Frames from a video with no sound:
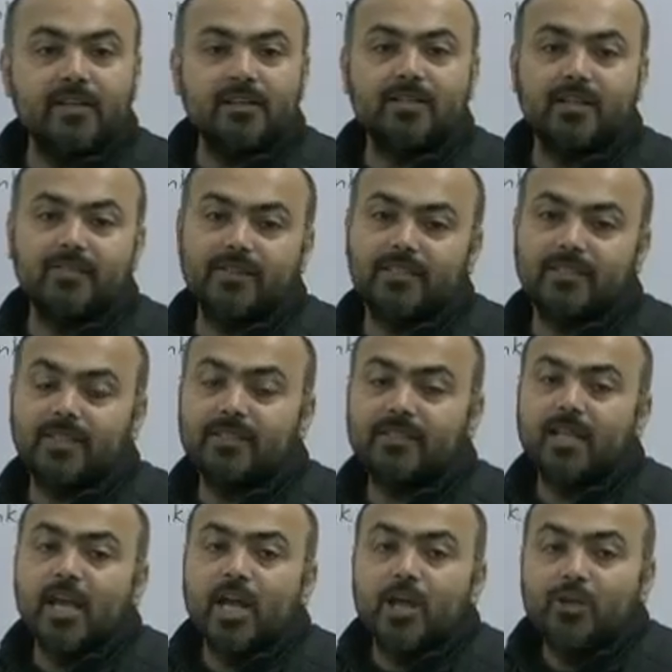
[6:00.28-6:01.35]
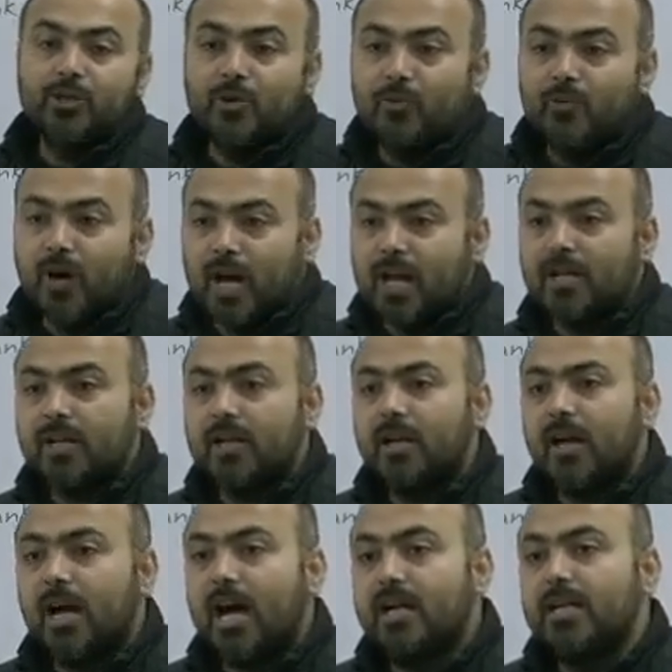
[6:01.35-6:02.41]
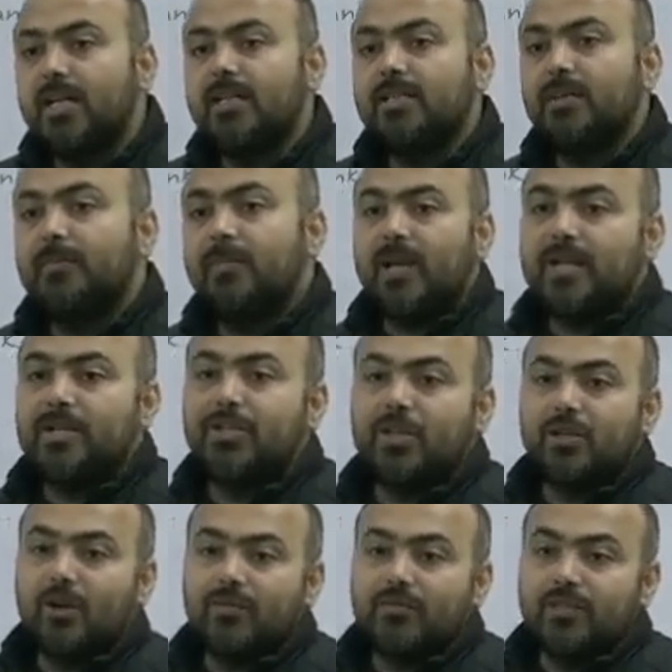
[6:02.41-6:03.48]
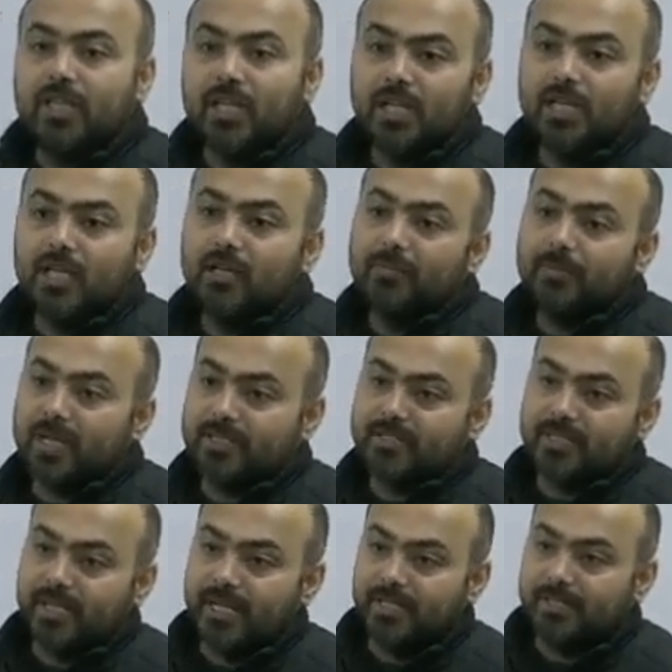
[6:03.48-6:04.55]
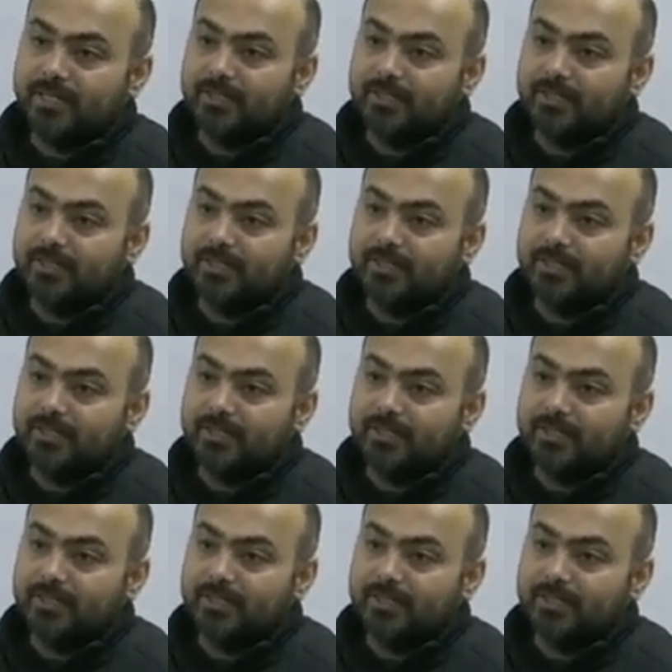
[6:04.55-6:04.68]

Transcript: Services, you work under the pleasure of the president.